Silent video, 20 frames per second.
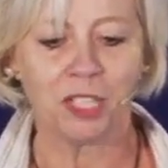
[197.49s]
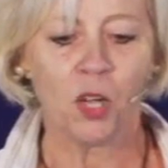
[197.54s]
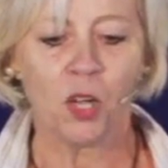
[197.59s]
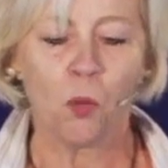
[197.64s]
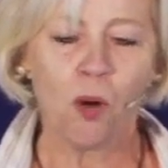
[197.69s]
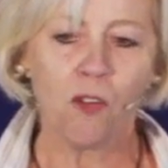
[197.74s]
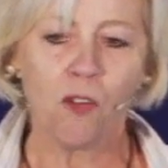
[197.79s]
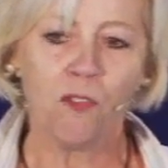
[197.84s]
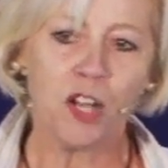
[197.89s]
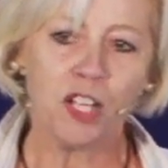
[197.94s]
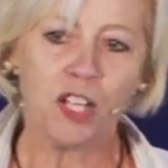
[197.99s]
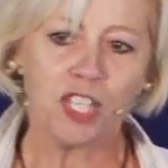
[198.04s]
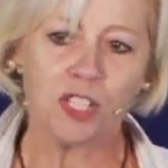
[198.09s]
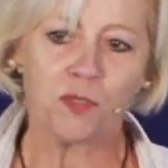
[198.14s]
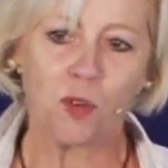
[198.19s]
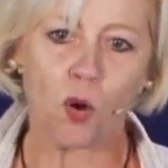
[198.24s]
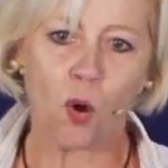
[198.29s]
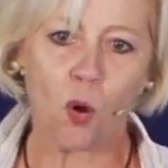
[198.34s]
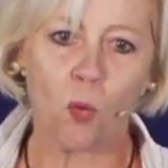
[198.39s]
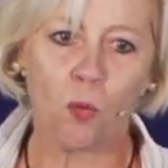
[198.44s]
Well, first of
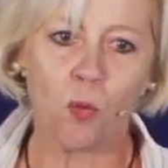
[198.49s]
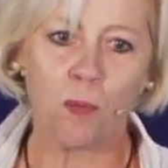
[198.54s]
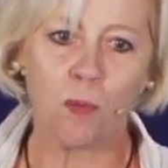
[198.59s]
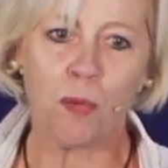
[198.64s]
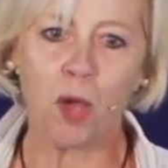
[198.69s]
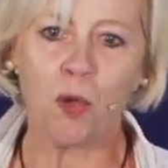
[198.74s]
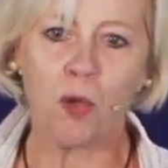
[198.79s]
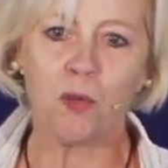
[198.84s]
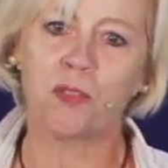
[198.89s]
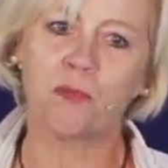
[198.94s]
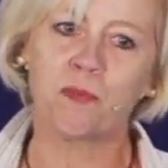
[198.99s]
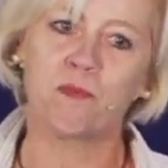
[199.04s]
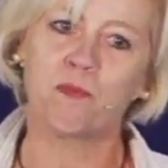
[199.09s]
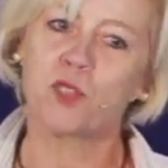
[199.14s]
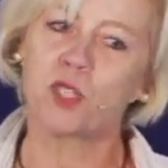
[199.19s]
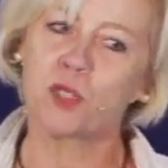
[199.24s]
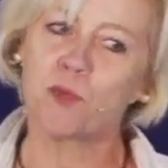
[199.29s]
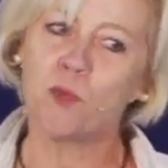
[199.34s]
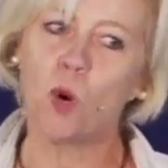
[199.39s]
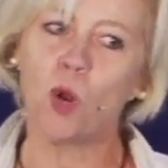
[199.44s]
all, we're both
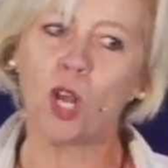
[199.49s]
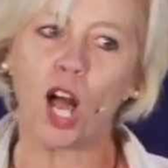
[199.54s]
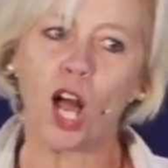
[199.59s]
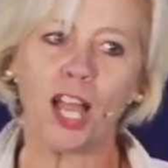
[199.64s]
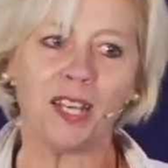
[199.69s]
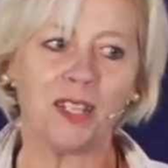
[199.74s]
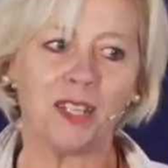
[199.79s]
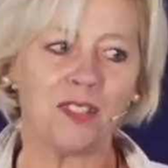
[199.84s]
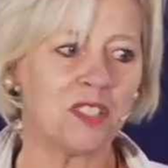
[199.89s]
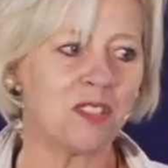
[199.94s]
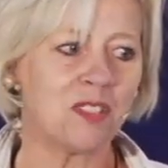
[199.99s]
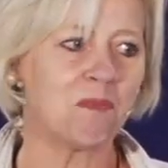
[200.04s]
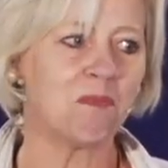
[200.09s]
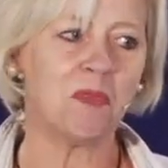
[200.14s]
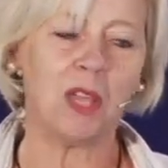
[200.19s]
small islands